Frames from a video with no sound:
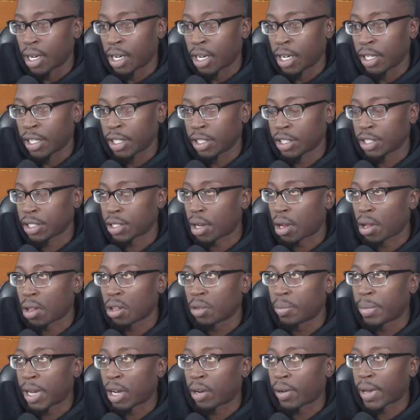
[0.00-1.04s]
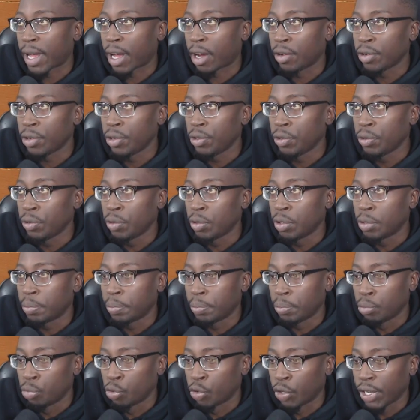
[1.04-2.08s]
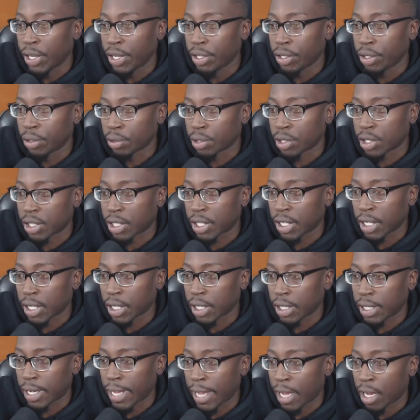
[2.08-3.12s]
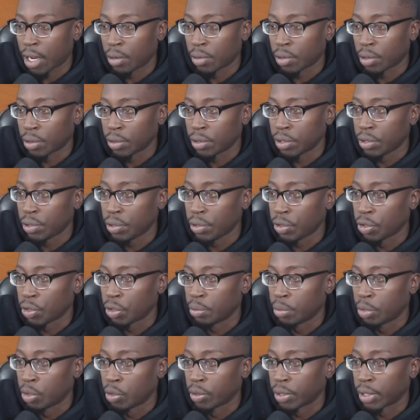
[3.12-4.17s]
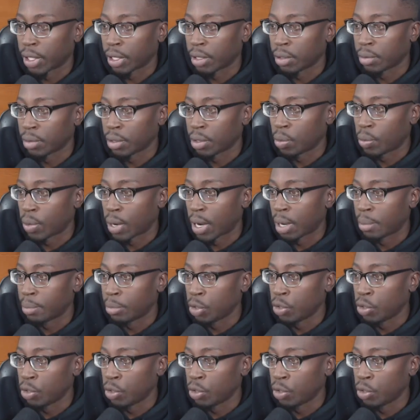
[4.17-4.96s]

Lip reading: This is all about how you bring your stick down onto your board. I don't know why I'm